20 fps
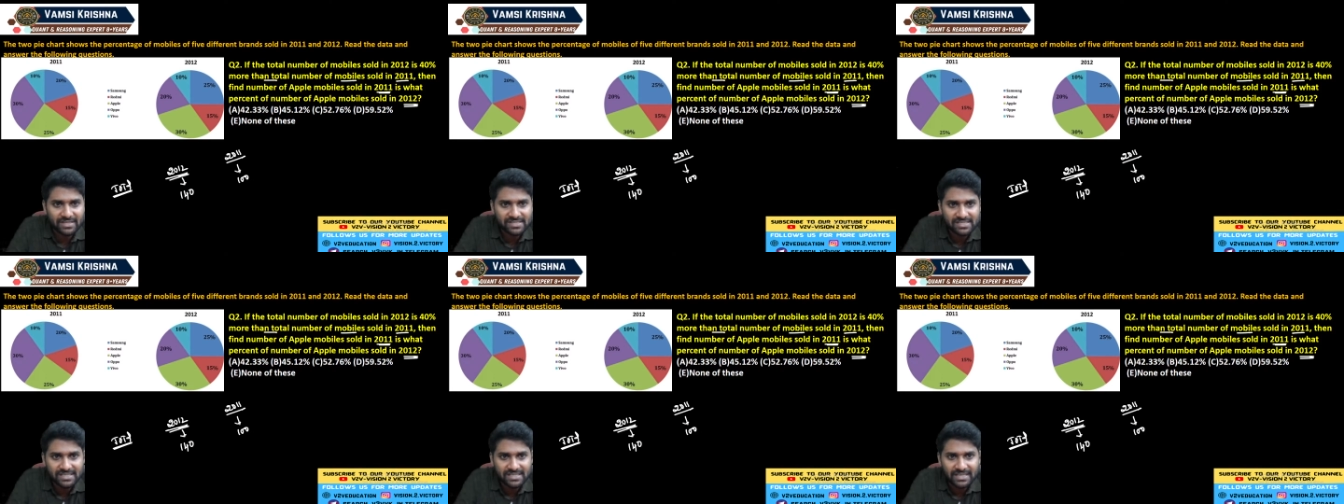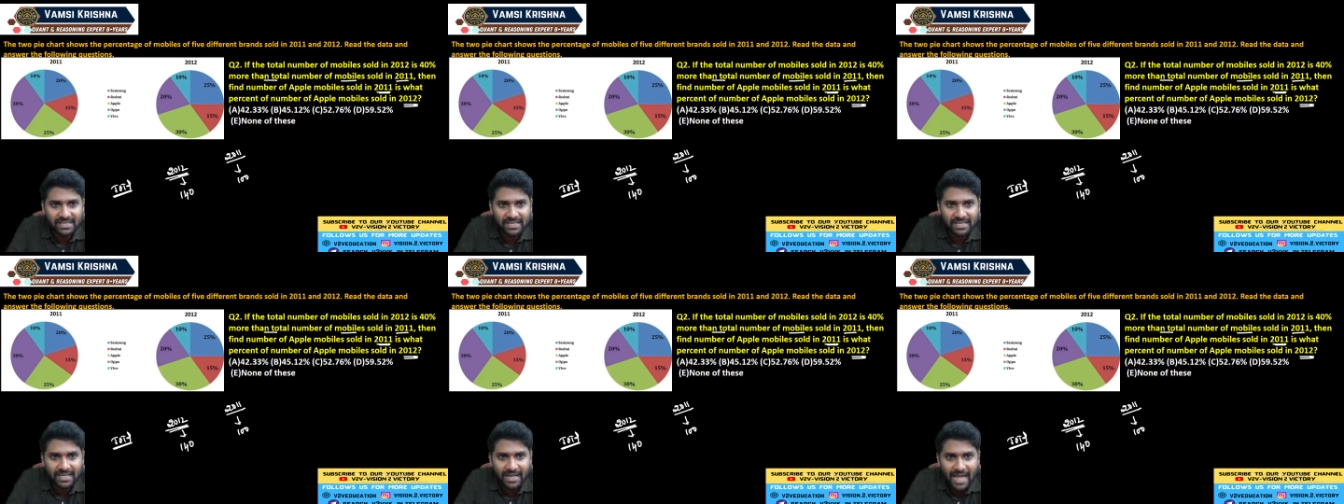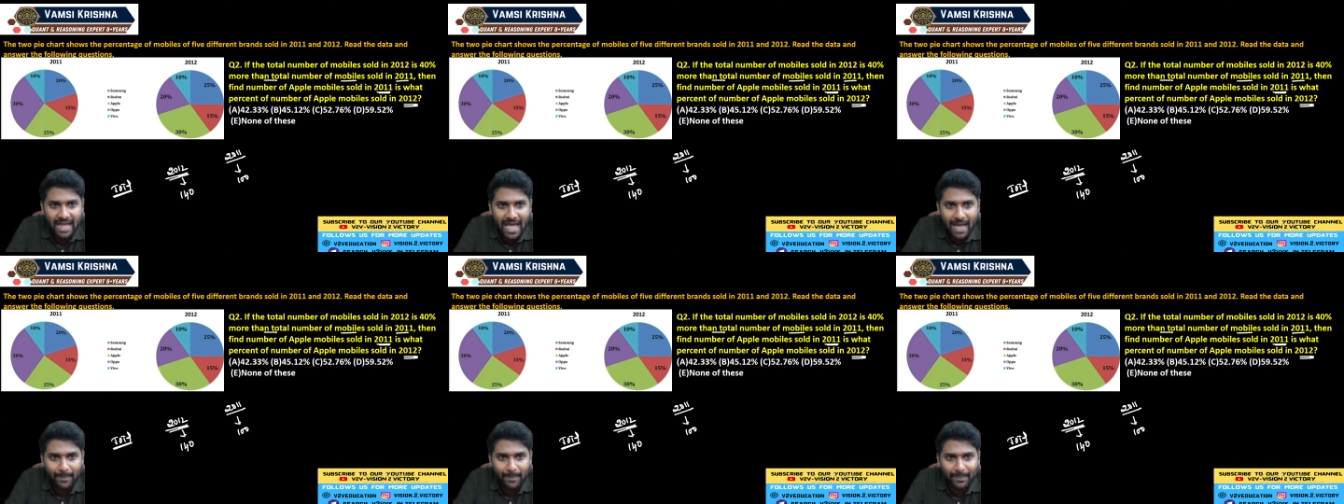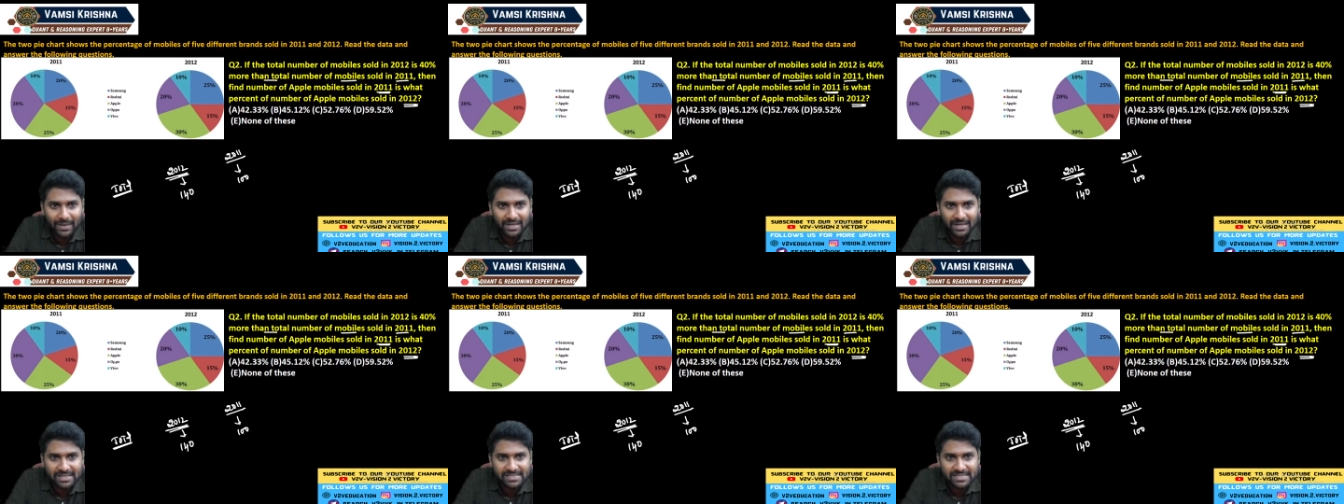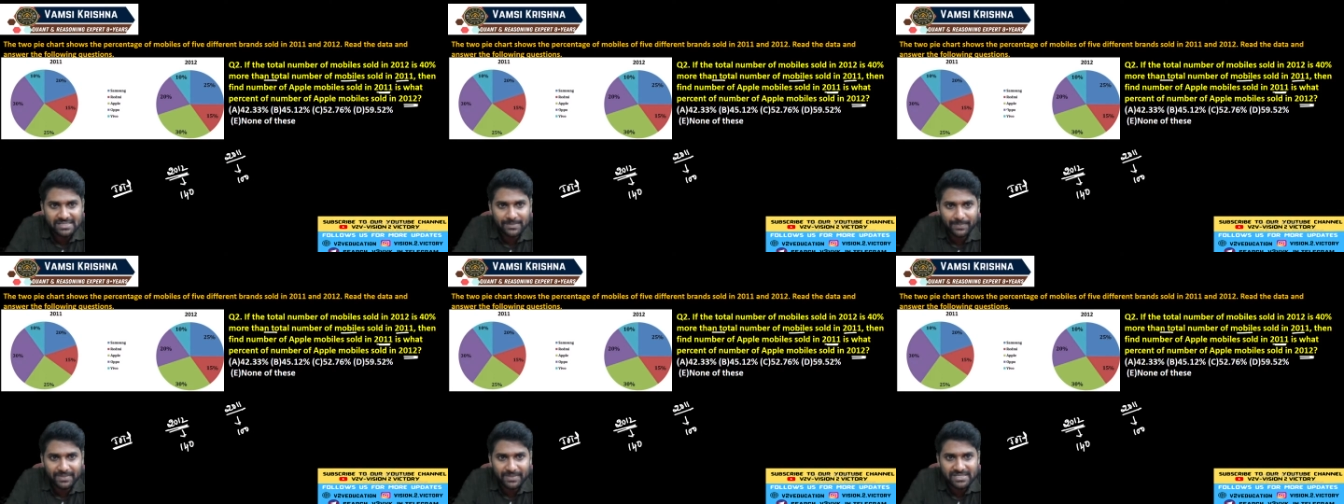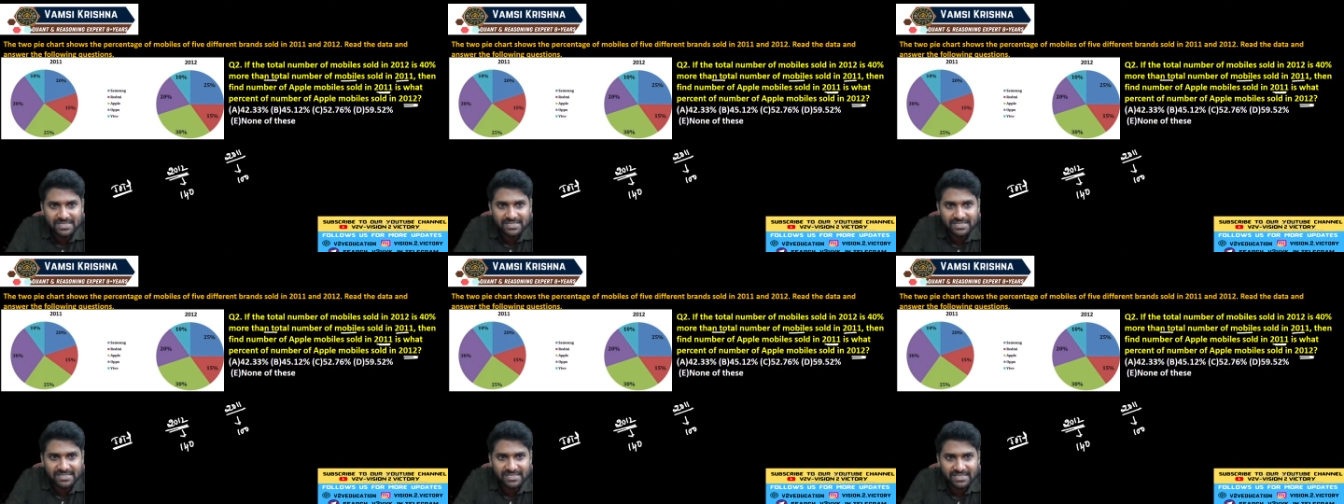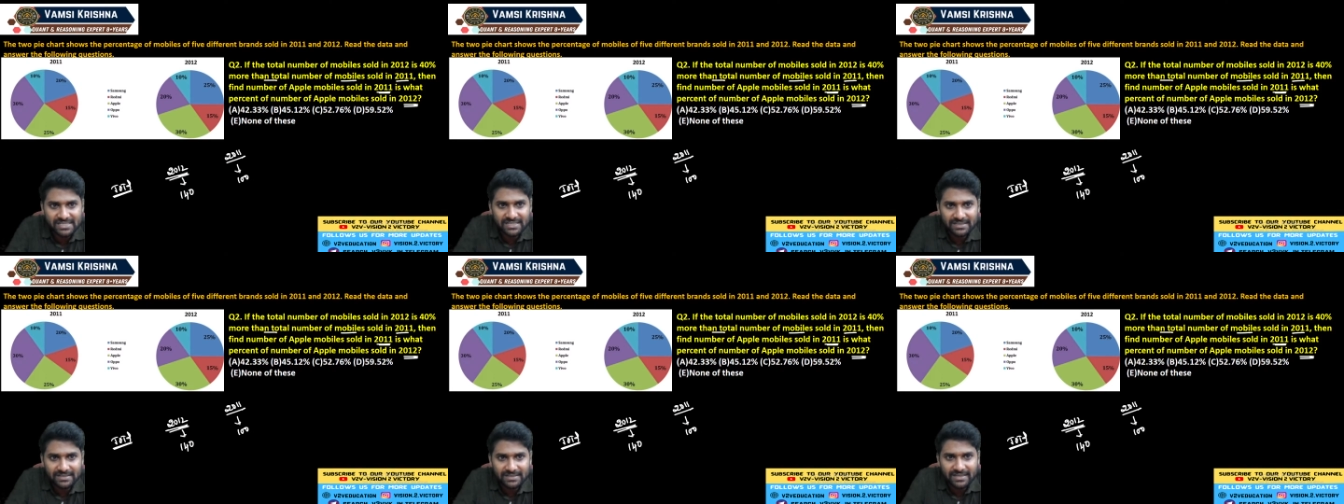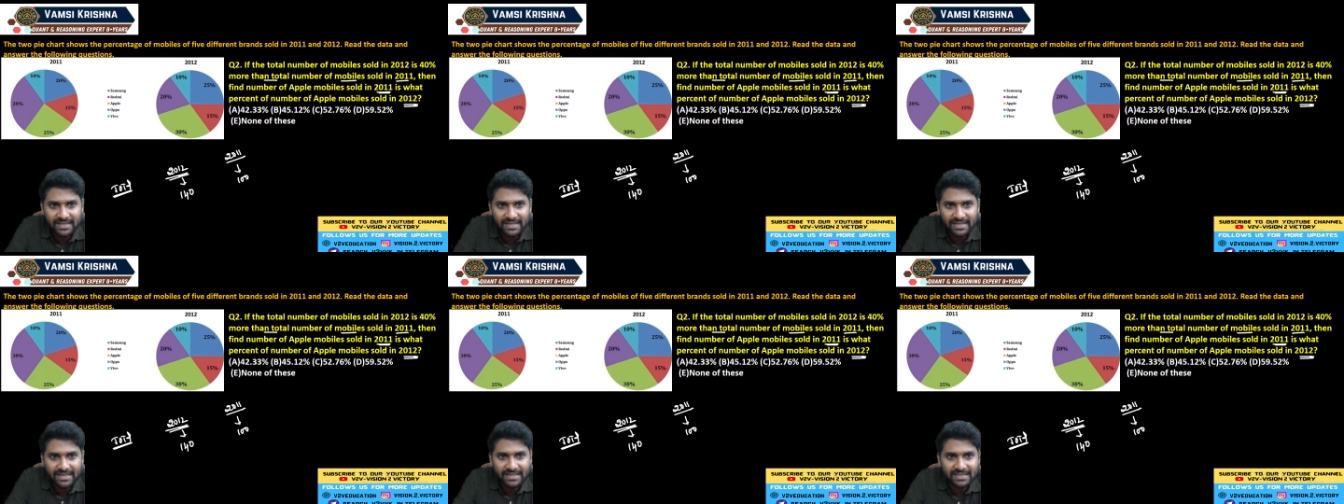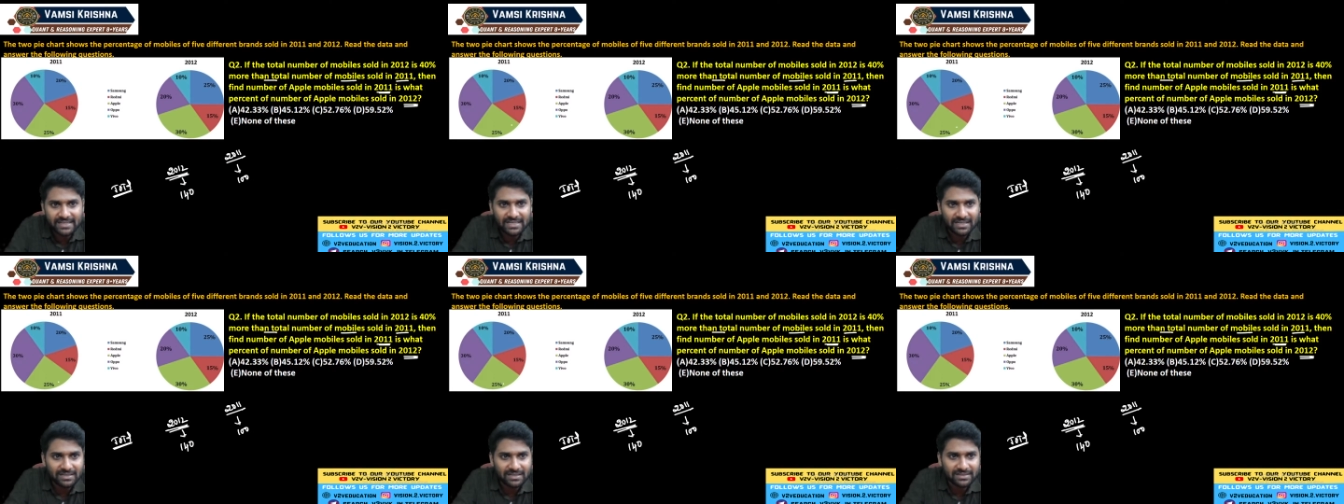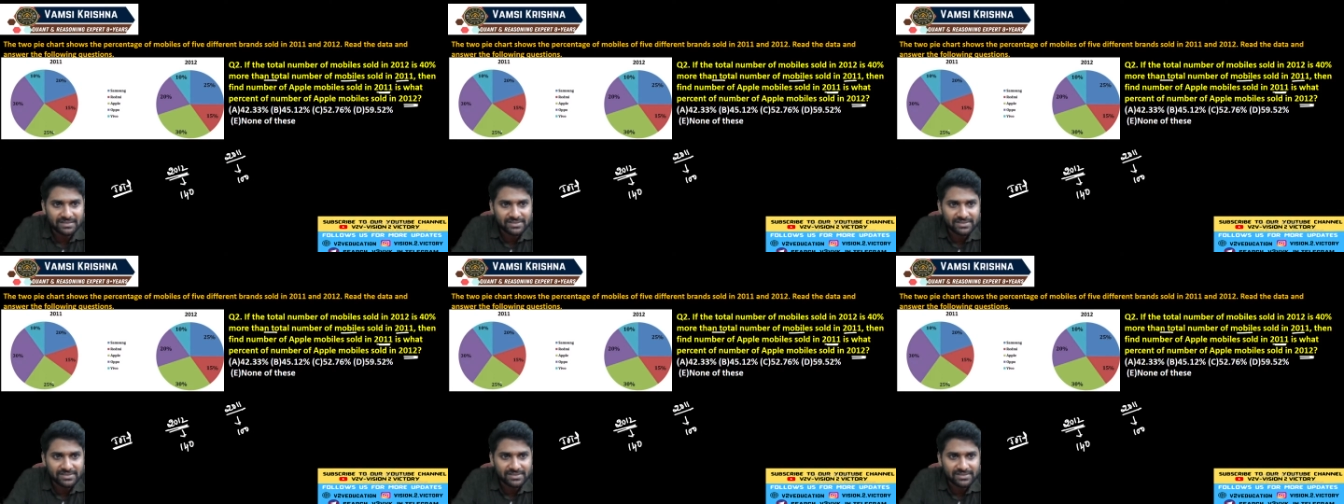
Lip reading: See here Apple is represented green color.